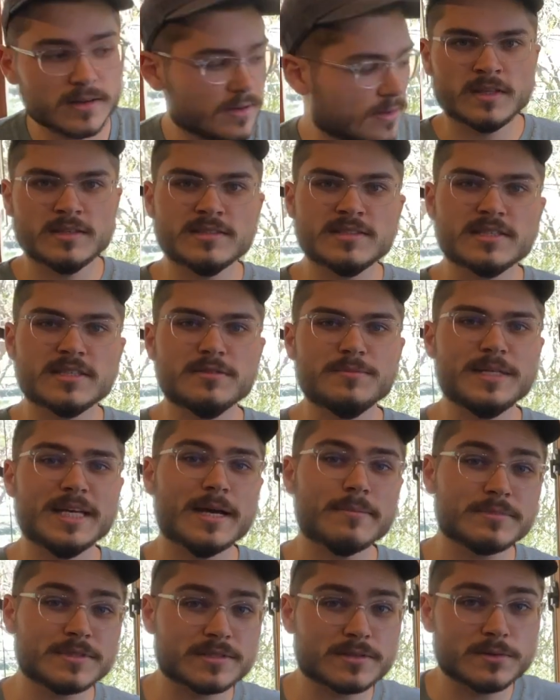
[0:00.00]
This is going to be
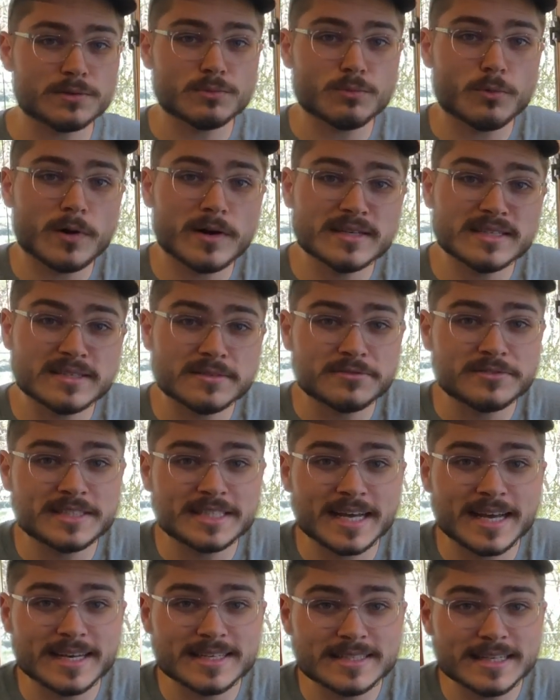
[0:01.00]
episode 1 of
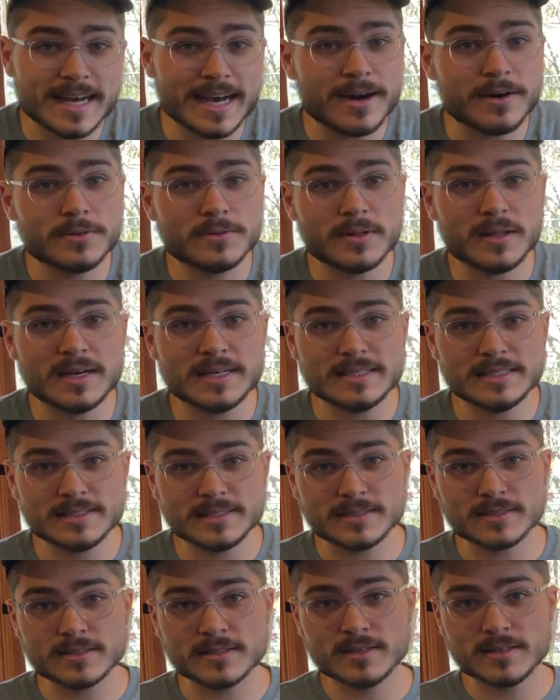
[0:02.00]
10,
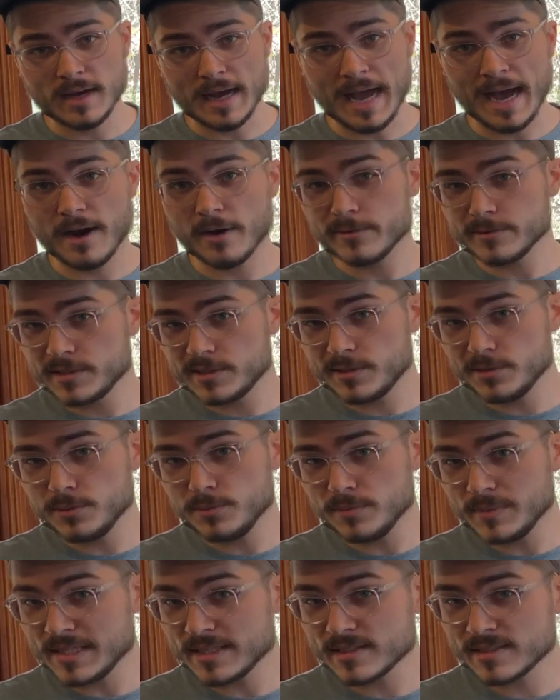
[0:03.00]
outlining how to
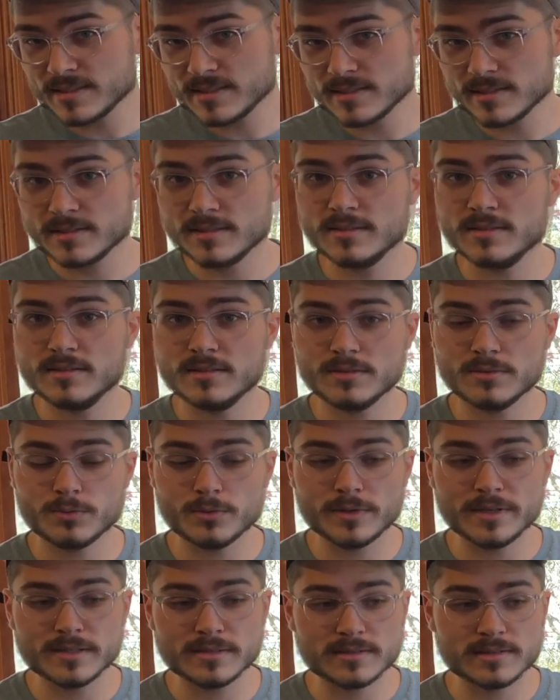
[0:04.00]
mix
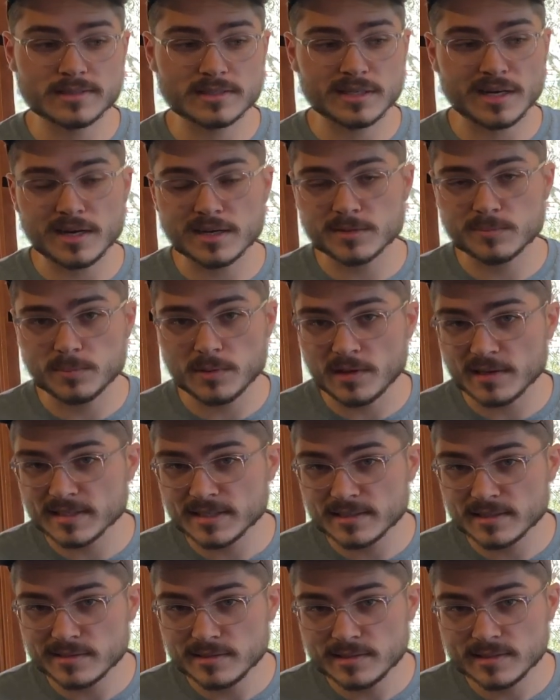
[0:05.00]
with stock
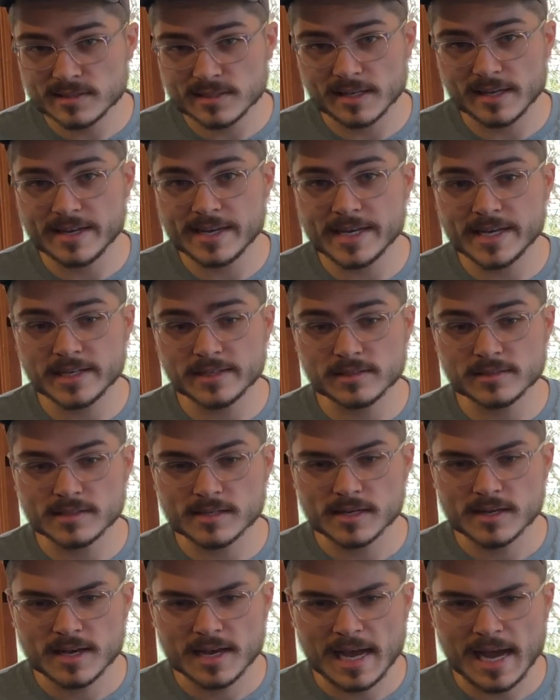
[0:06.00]
plugins and
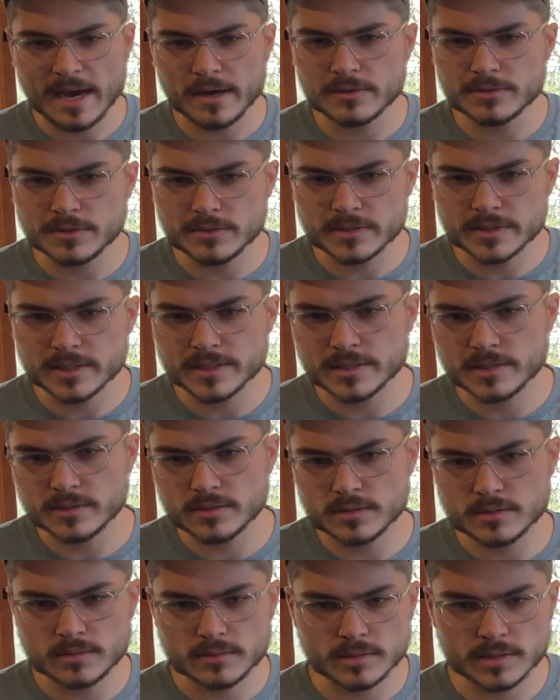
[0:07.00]
how you
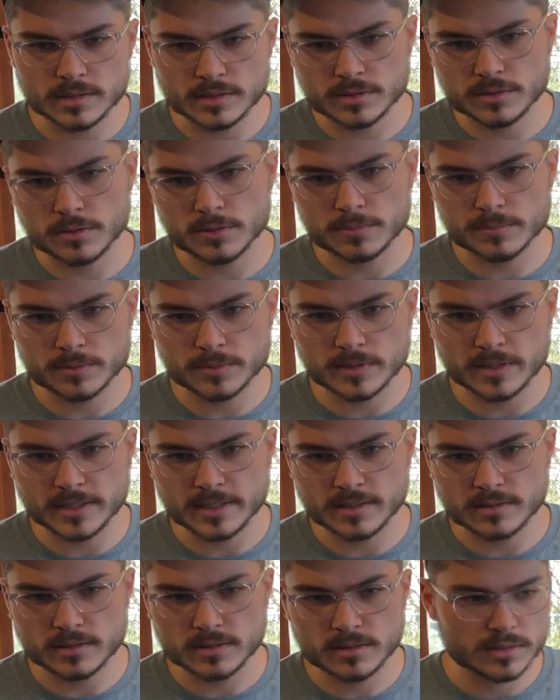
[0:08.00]
can
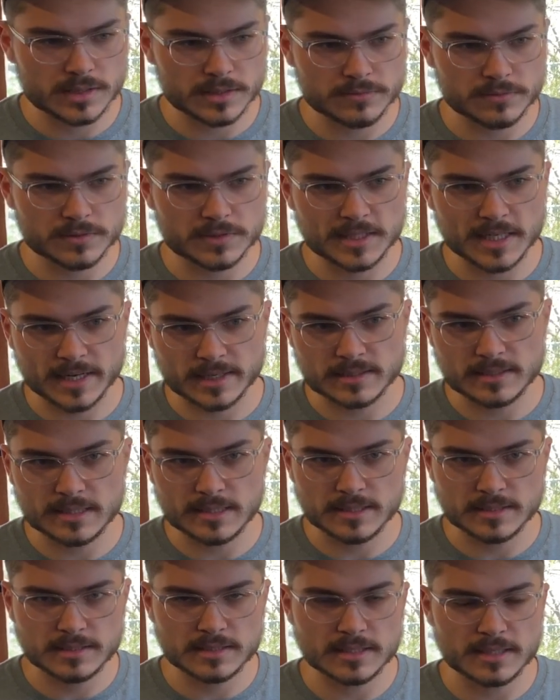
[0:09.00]
incorporate different
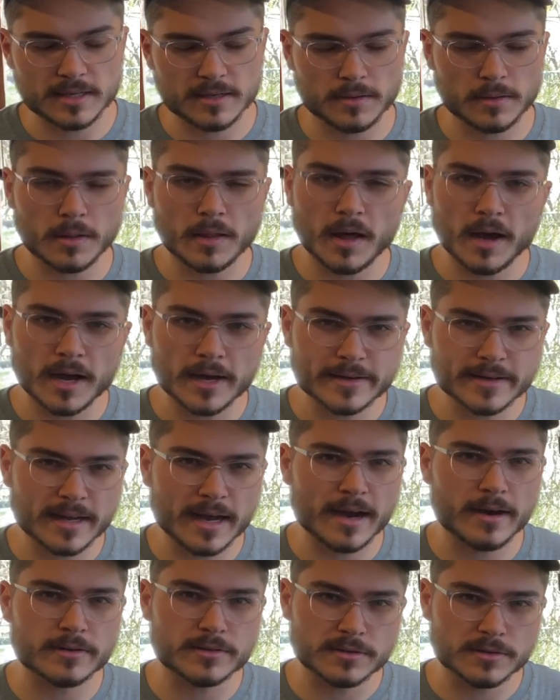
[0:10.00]
techniques to get a lot
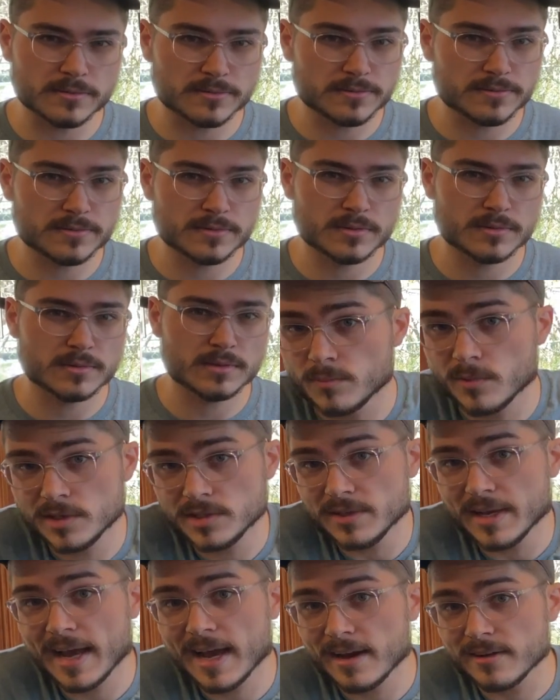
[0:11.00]
out of what
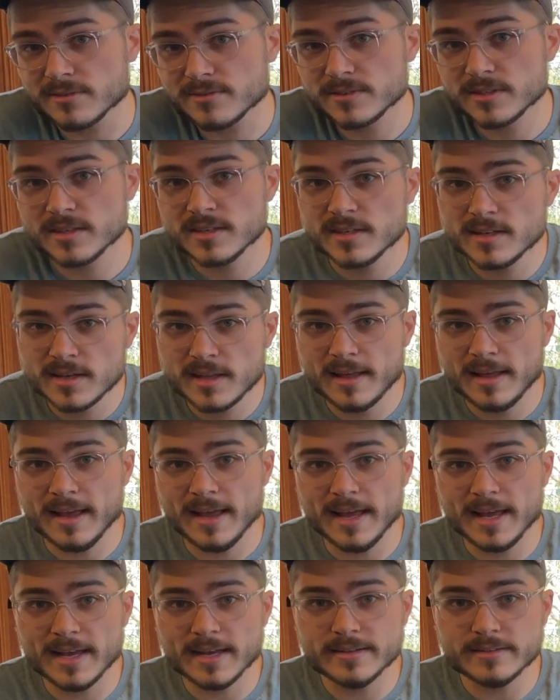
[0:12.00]
you have.
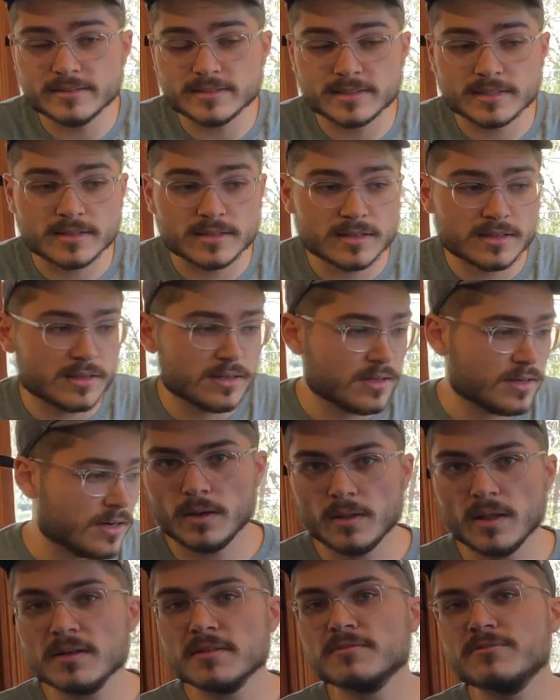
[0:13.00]
And a
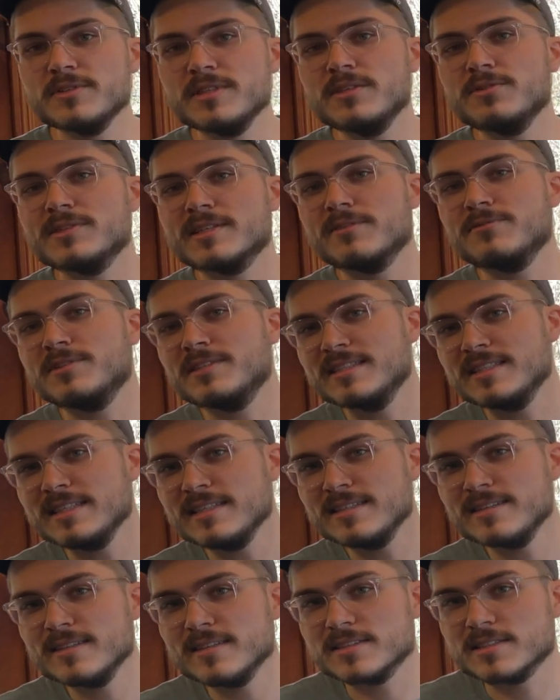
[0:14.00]
lot of the videos I've
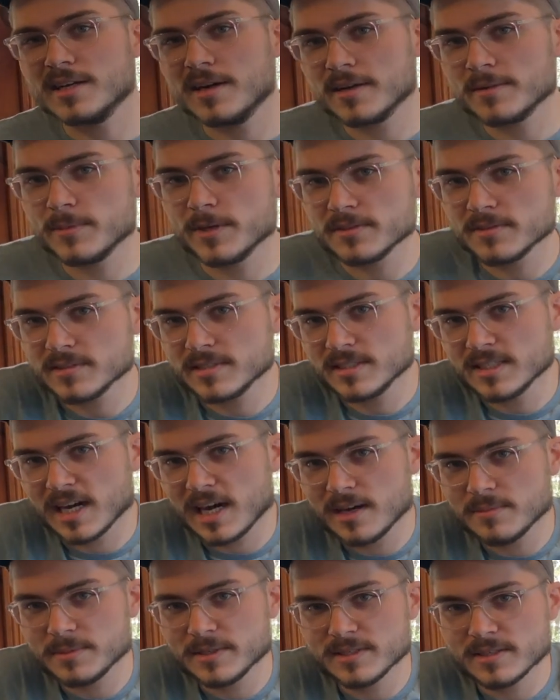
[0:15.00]
seen that talk about this
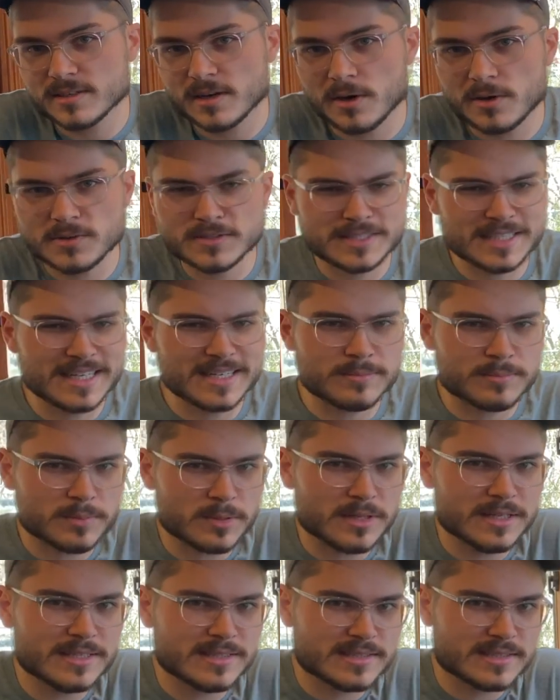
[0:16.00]
topic all take
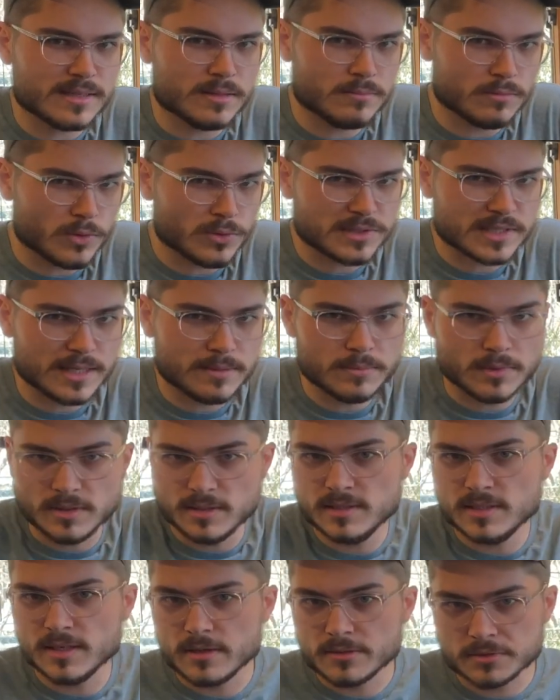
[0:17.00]
place in
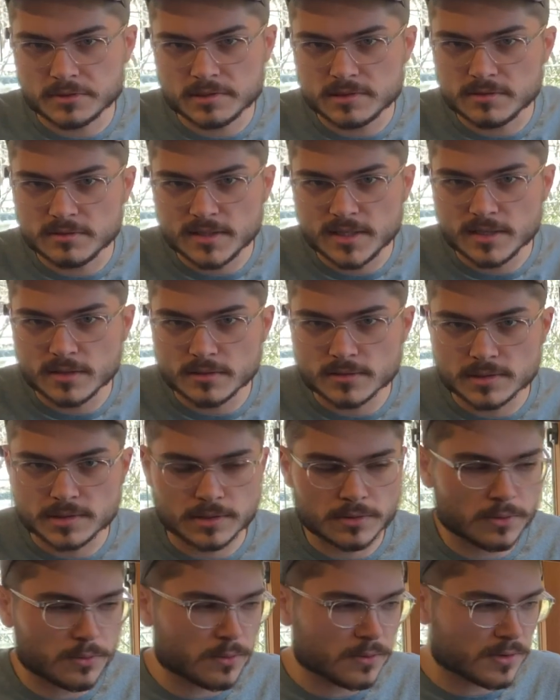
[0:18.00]
multi-million-dollar
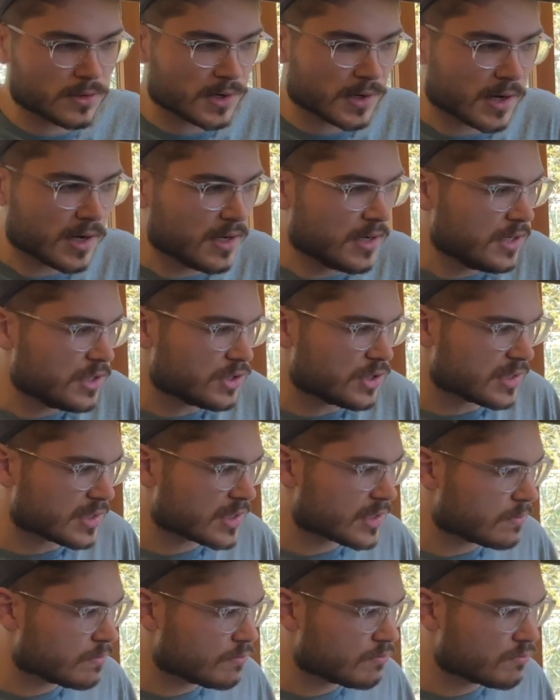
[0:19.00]
studios or just